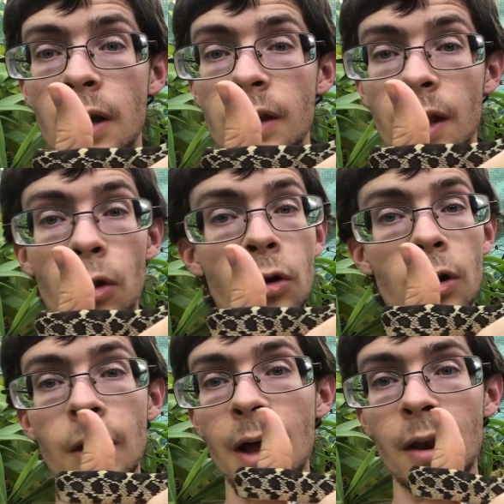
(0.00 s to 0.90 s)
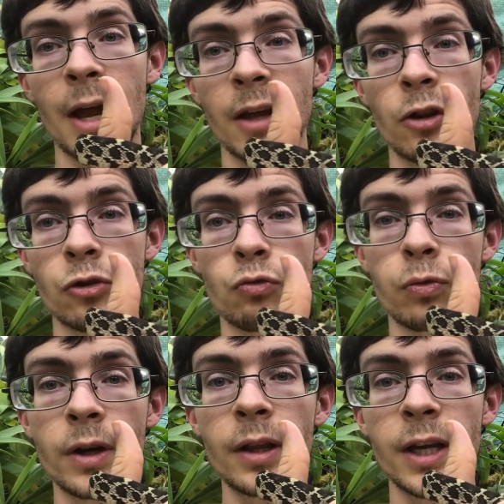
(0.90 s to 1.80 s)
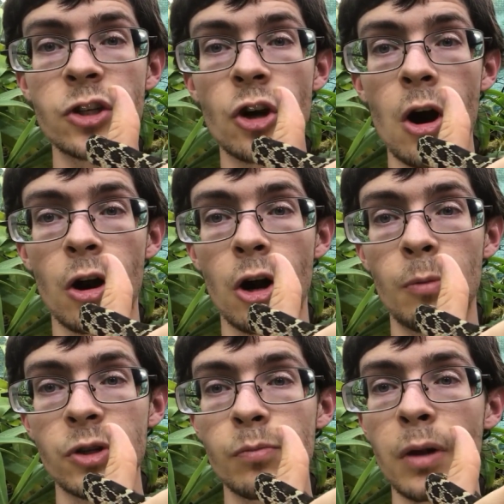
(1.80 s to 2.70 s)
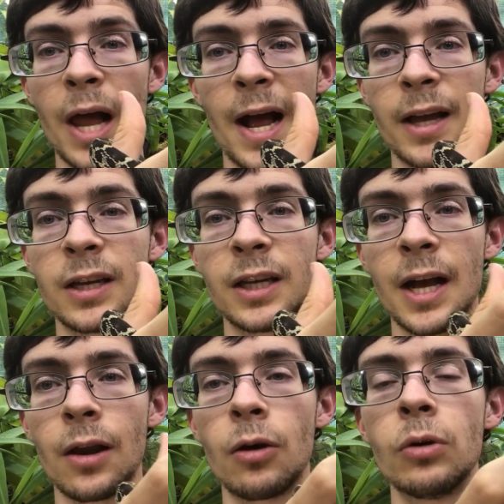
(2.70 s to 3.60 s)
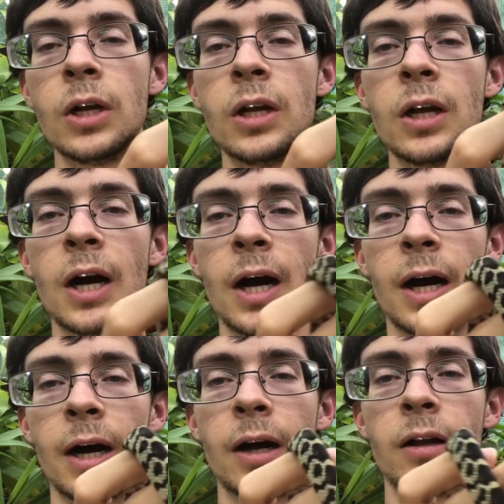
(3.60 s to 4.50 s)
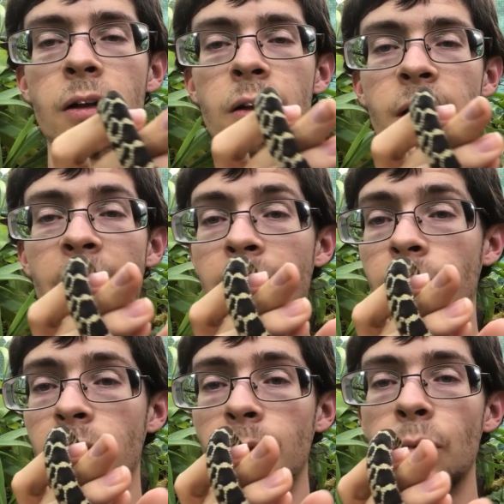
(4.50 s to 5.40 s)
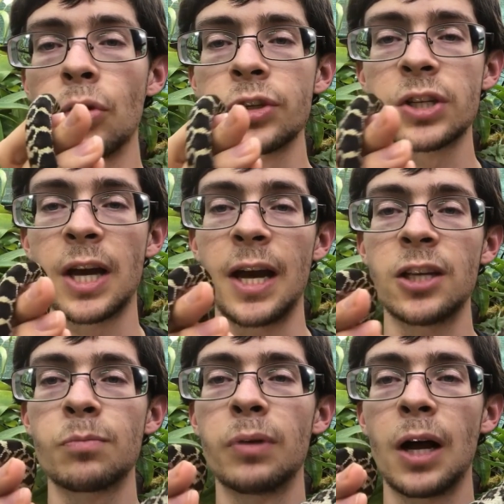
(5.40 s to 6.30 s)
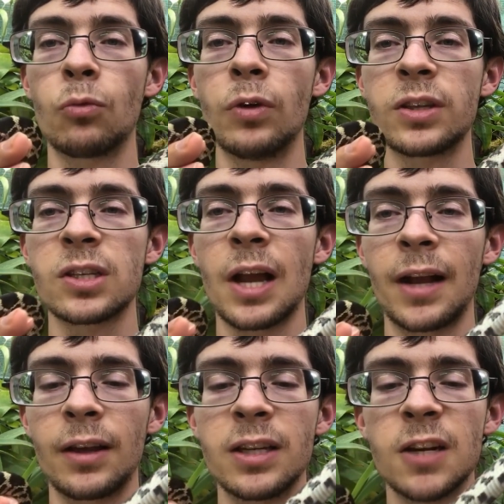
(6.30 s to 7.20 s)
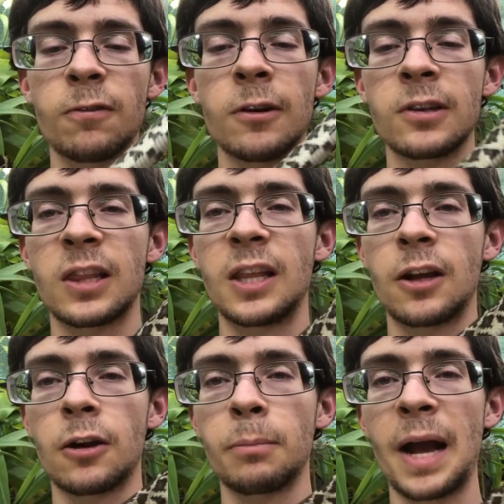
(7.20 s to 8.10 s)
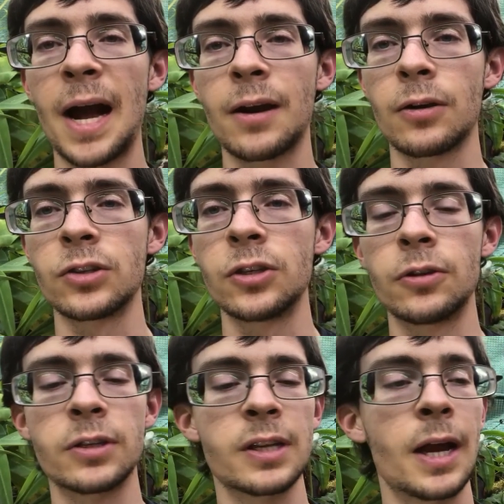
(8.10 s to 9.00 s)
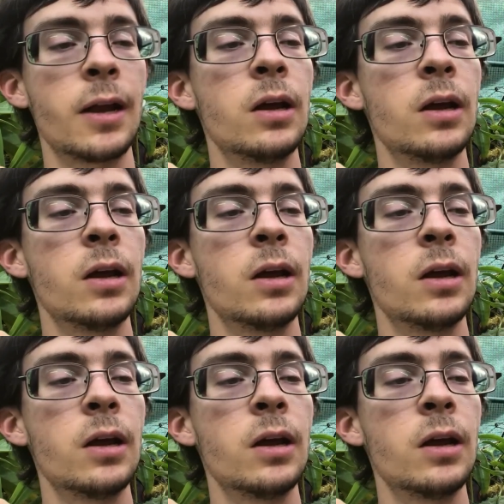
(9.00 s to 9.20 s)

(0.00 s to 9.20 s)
They look a lot like those really dark, almost black and yellow Kankakee bull snakes, but with slightly different, thicker patterns, you could say.